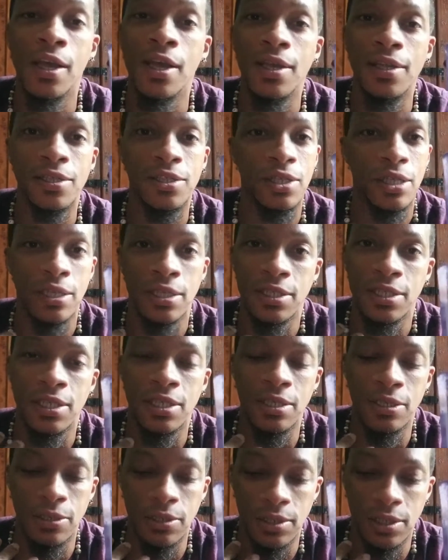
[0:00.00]

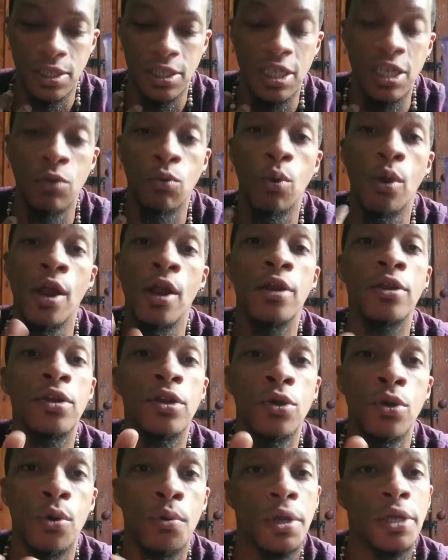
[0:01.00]
to see where you're
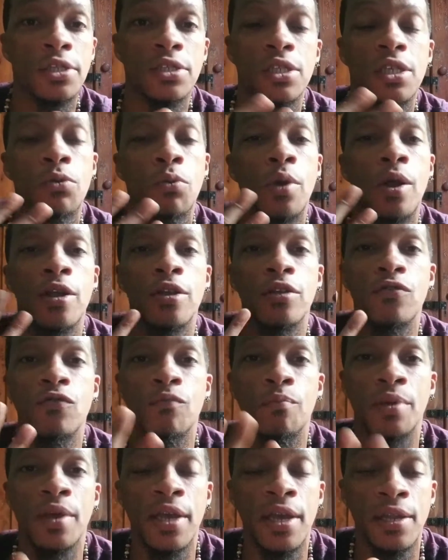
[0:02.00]
going, see where you've
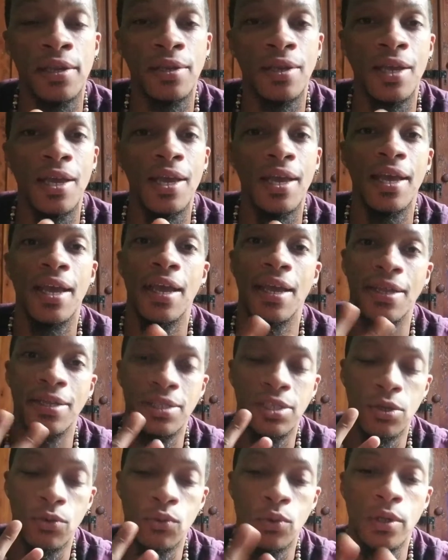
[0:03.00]
been, and
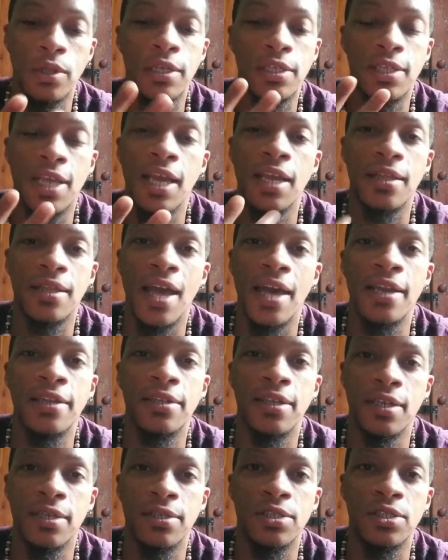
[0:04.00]
to really take that
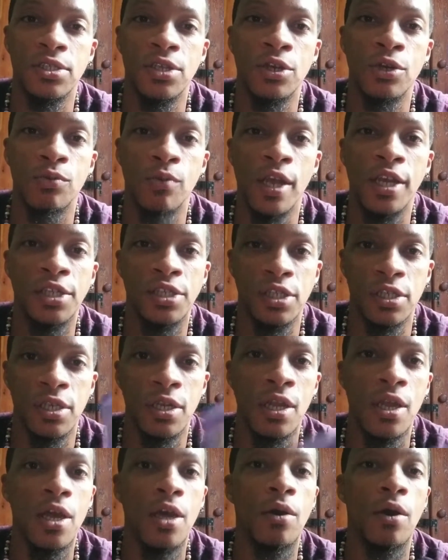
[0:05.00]
into consideration
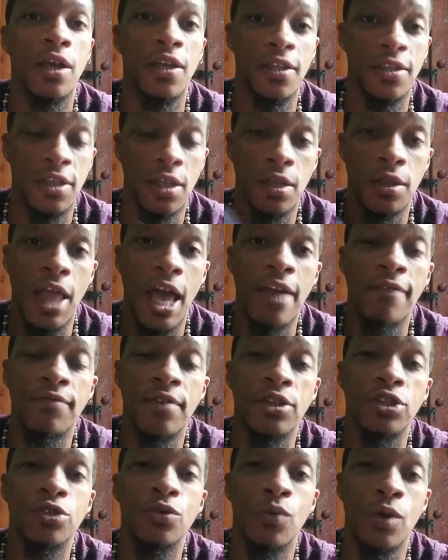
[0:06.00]
in the life
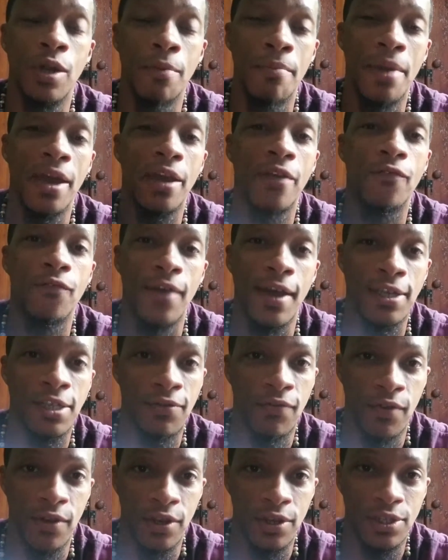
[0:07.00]
that you want to manifest
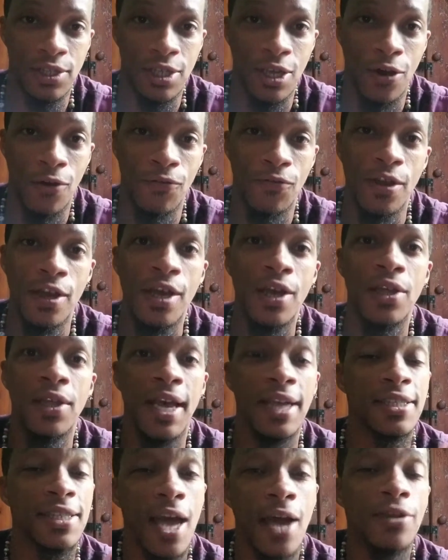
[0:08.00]
for yourself.
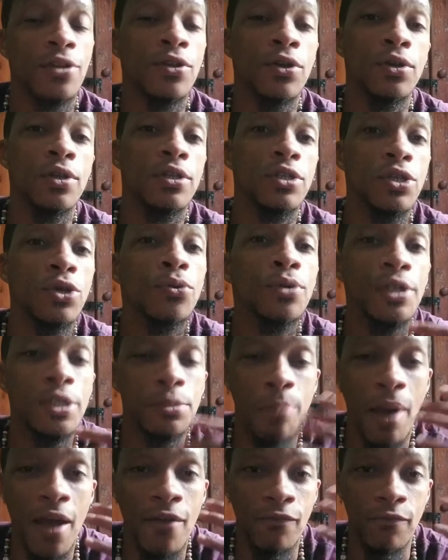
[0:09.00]
That's how you're going to do it, is
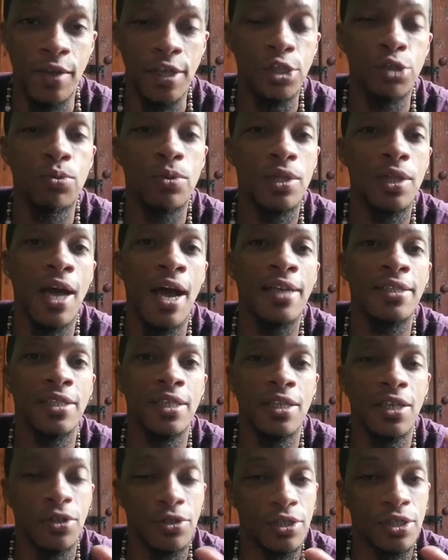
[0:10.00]
by
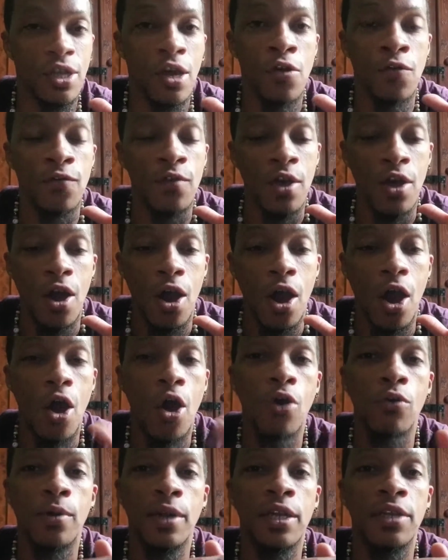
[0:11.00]
visualizing yourself
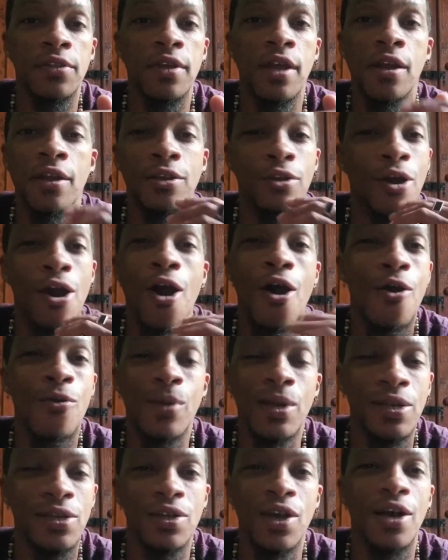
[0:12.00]
already there. You're
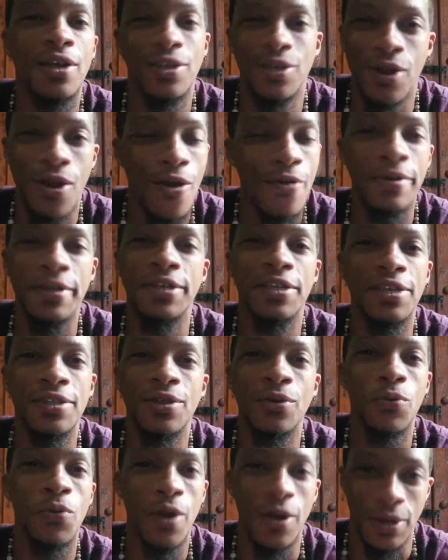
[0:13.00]
already done. You already did the
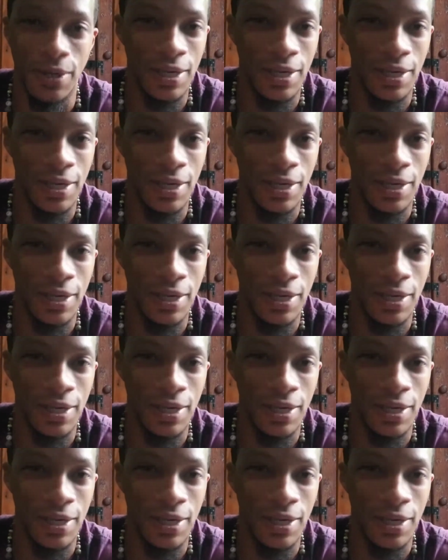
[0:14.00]
work.